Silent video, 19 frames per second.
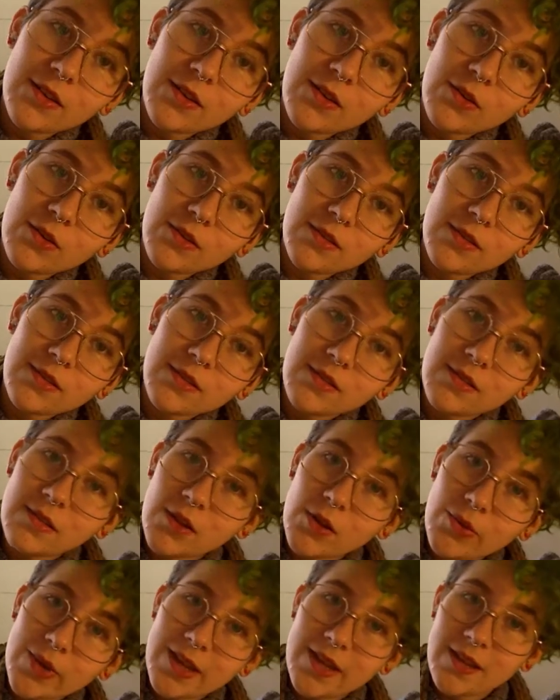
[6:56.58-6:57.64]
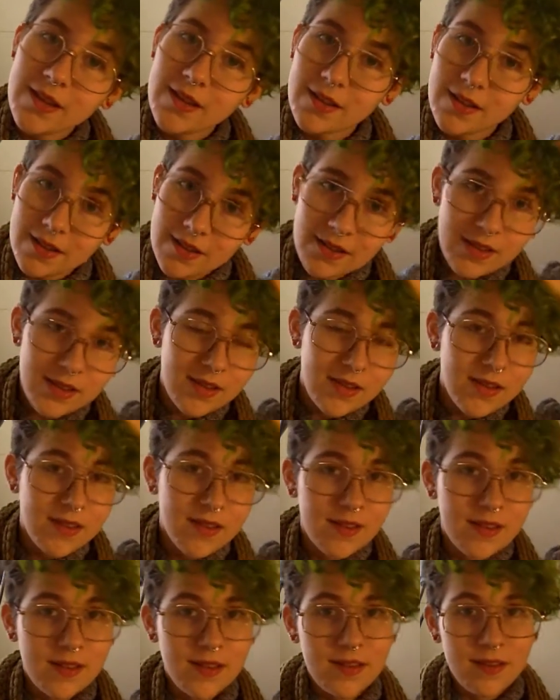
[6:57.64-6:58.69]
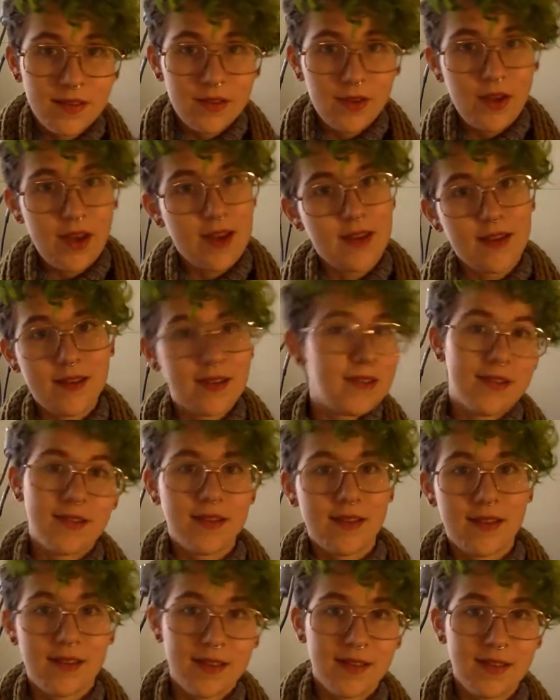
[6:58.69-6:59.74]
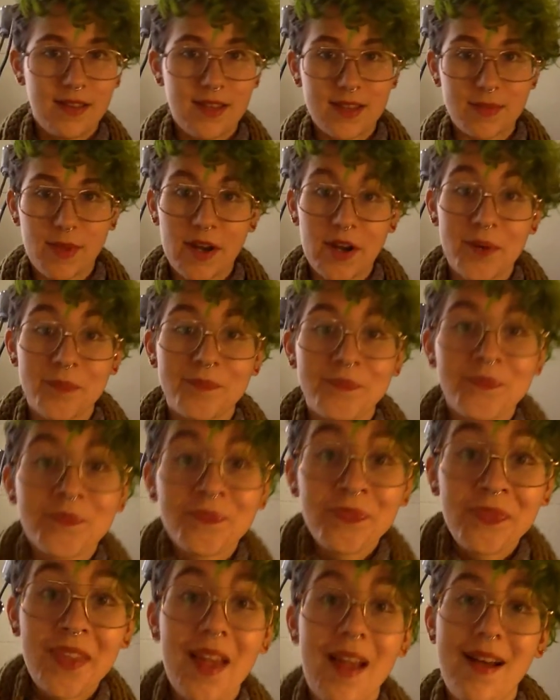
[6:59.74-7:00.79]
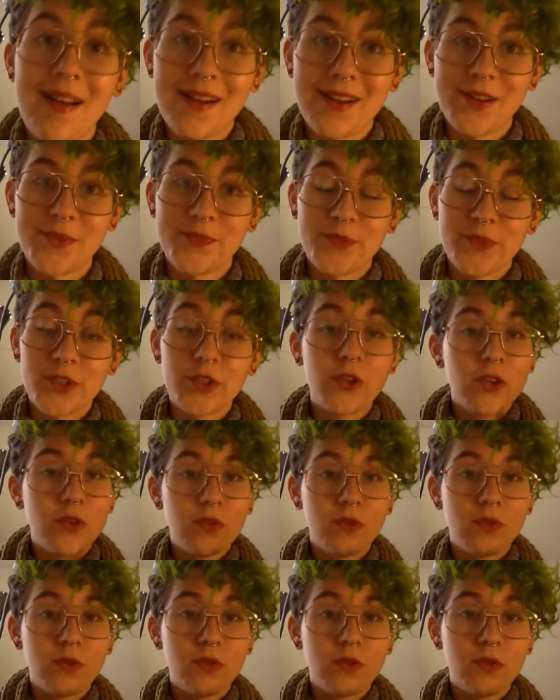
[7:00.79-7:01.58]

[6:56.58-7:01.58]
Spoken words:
Go away. Okay. That's better. So